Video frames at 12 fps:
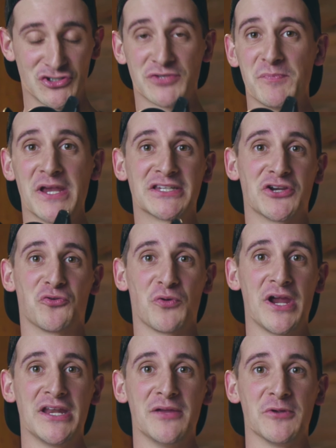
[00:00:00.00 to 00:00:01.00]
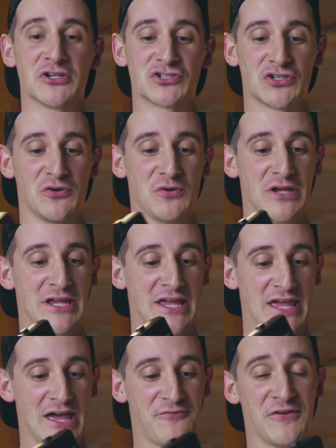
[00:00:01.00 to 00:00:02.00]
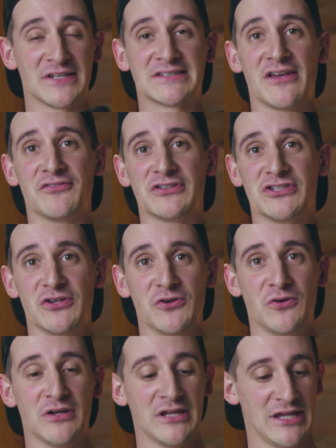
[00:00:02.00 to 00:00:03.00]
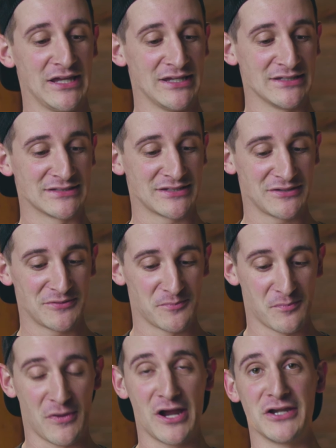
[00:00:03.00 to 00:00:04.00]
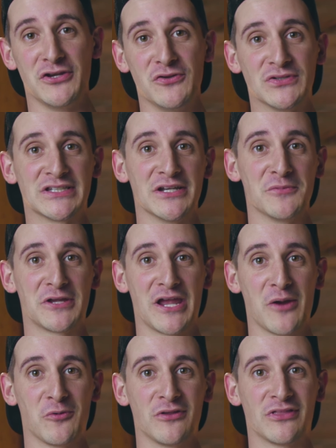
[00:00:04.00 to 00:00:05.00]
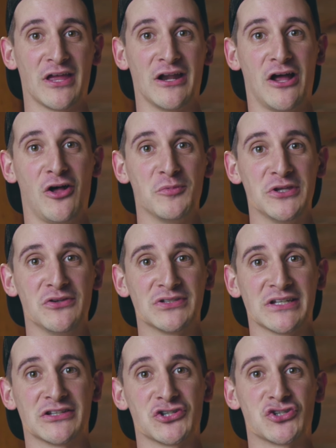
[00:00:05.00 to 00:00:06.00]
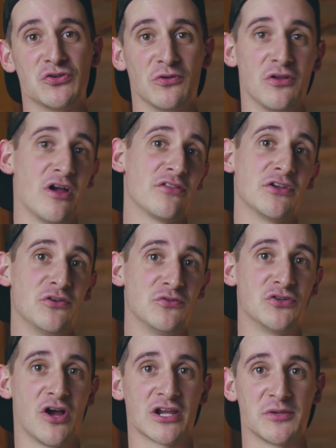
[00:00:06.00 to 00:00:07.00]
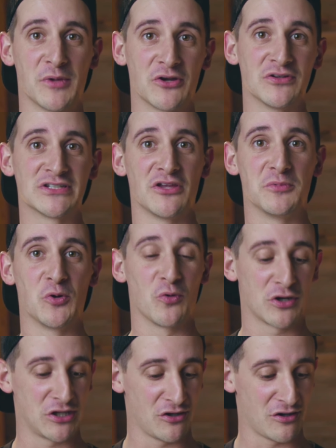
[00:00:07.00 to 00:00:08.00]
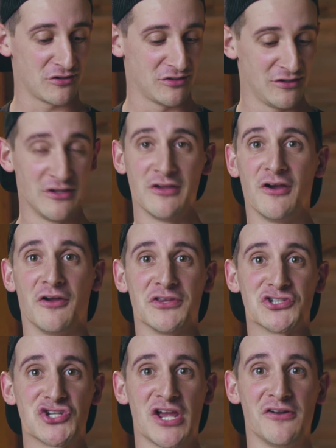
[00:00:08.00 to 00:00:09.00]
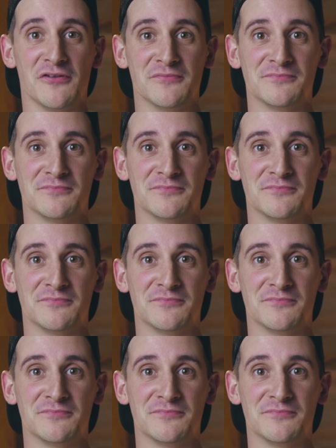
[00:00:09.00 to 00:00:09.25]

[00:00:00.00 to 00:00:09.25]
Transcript: just makes a great image. So F S seven two is my new cinema camera that I'll be using to shoot a lot of the new documentaries that I'll be working on on this channel.